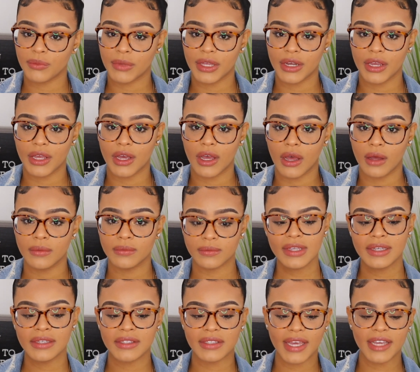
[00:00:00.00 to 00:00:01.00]
media,
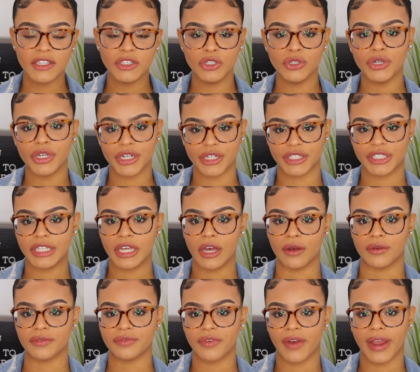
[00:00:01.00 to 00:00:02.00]
staying true to
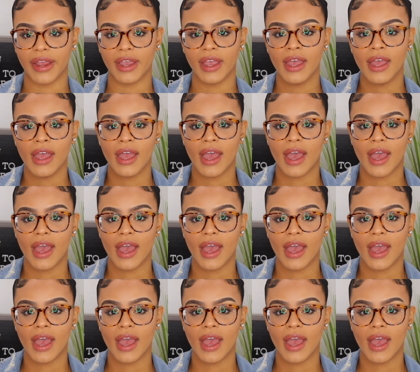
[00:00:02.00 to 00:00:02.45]
yourself, right?